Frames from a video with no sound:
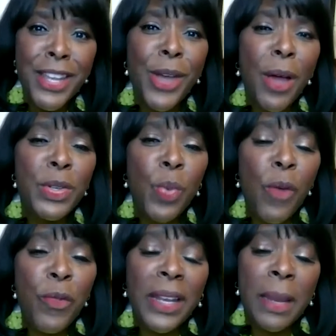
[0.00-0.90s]
So I was
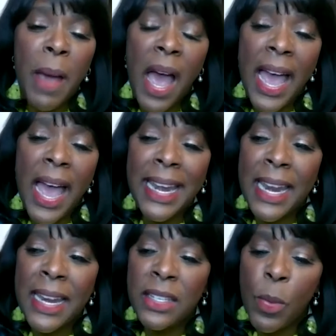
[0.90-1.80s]
woefully
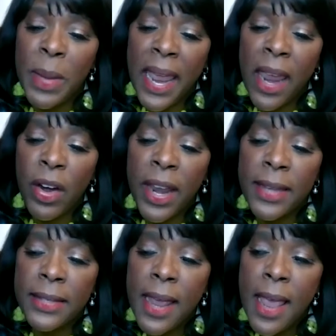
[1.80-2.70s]
behind in so many
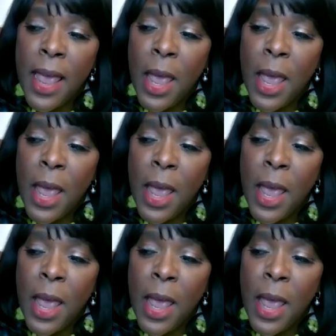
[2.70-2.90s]
areas.